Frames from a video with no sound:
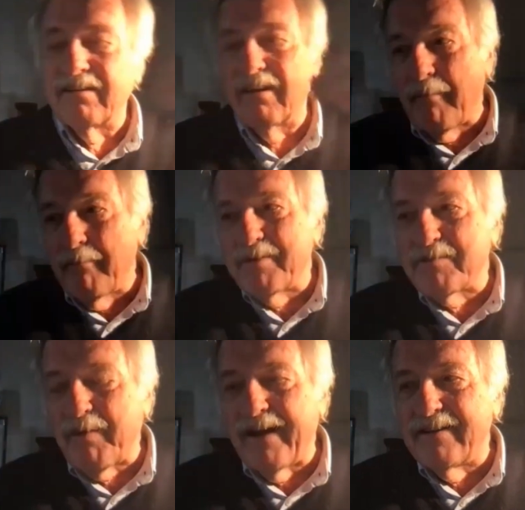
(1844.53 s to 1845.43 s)
the lumbar
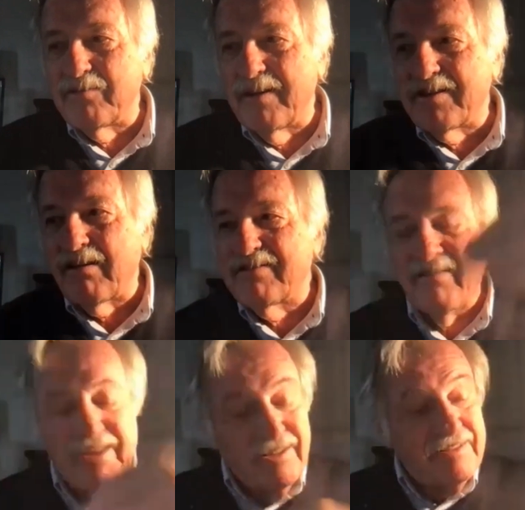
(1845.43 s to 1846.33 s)
spines, which are
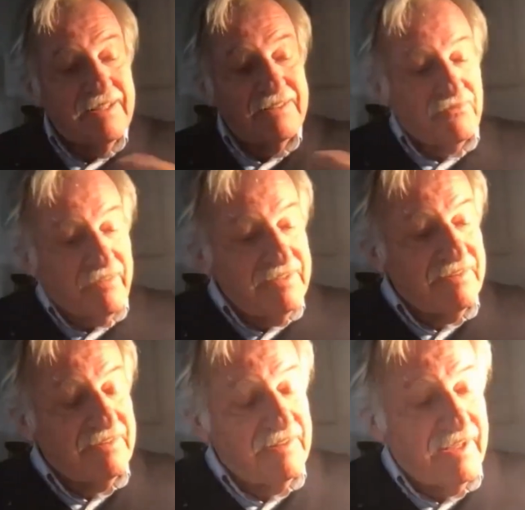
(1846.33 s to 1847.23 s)
severely
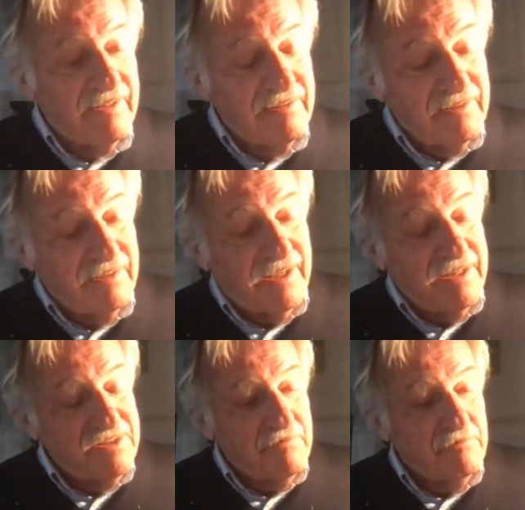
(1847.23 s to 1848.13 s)
deteriorated in the
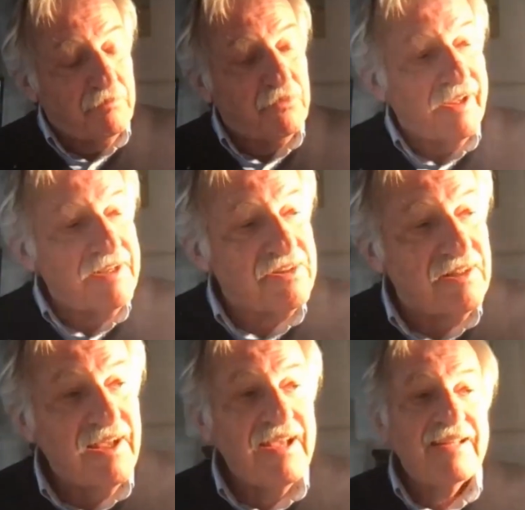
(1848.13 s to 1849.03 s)
aging
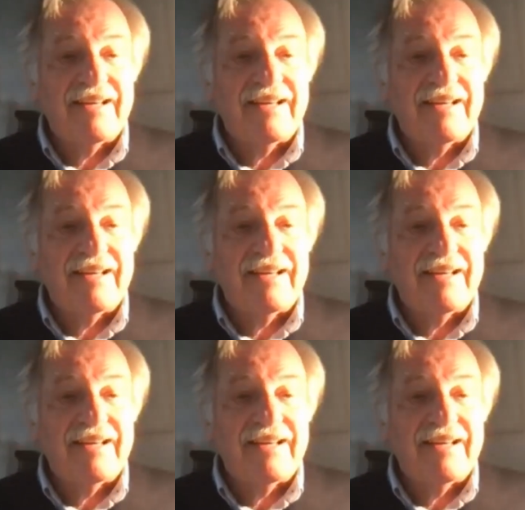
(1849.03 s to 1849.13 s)
population,